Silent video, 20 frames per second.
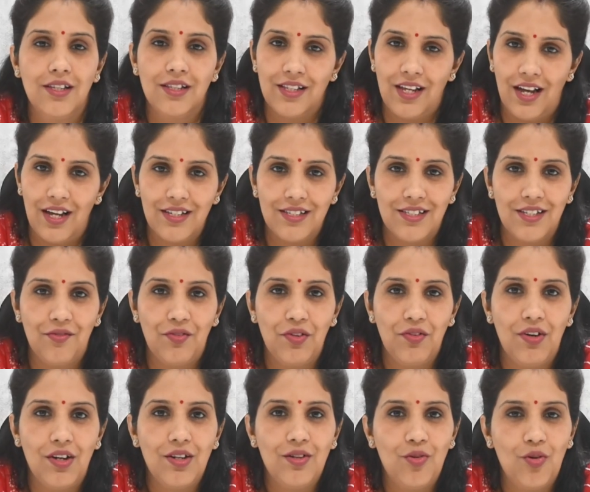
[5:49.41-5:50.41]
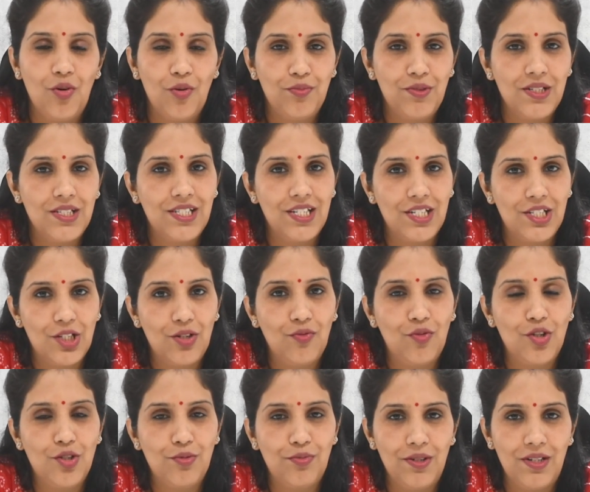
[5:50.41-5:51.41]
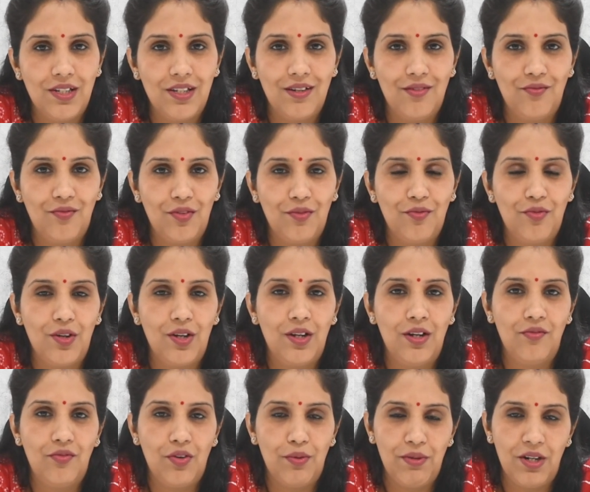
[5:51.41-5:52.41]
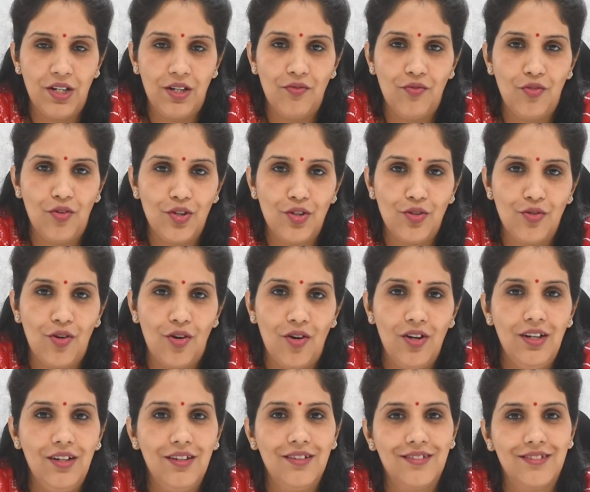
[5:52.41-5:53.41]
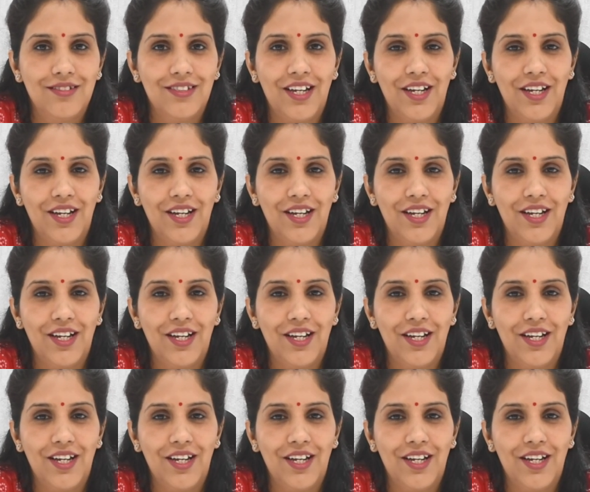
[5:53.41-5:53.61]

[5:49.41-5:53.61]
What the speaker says: Thanks everyone. Hope this session was pretty informative for you all.